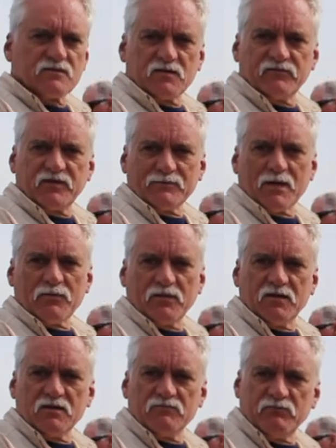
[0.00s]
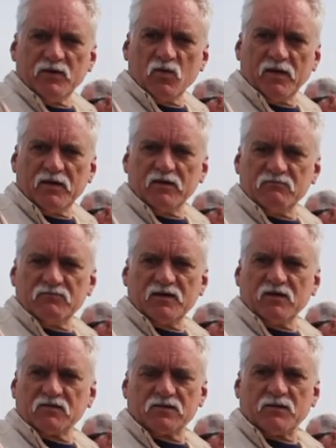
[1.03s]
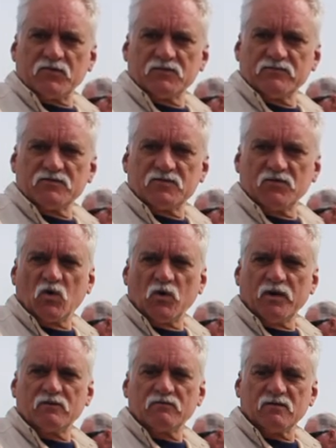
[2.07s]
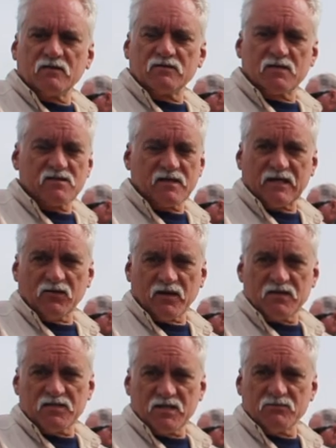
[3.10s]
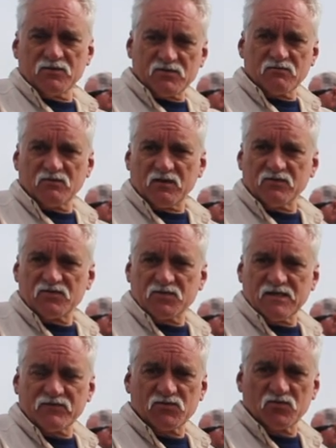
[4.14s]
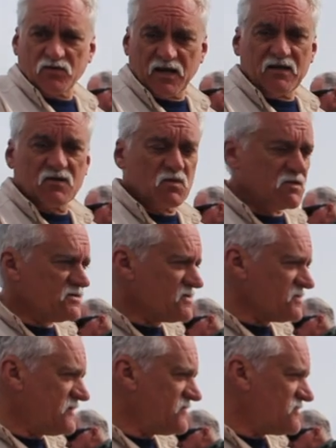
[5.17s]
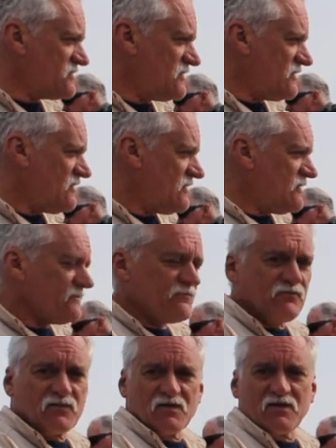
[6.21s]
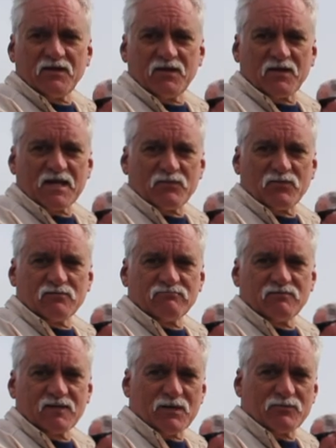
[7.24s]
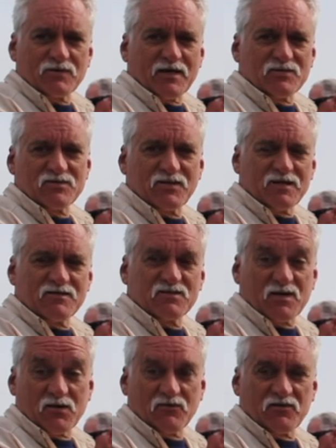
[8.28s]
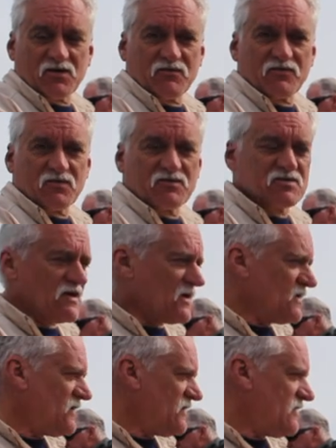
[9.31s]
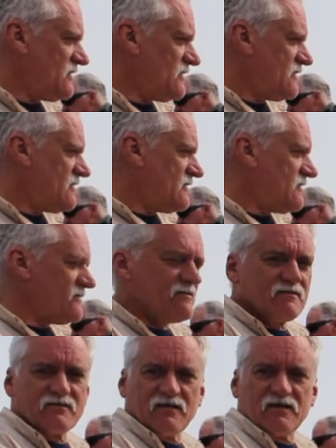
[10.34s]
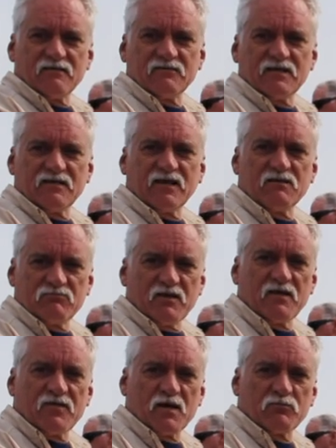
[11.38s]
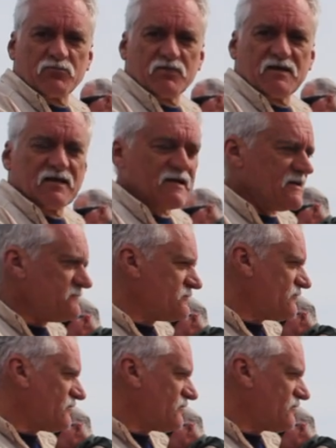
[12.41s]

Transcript: So if you come up here, beware, don't go up the rivers quick. As I say, a lot of that timber's on the surface or getting toward the surface. I hit a couple of days ago, just going very, very slow. And they thump pretty hard.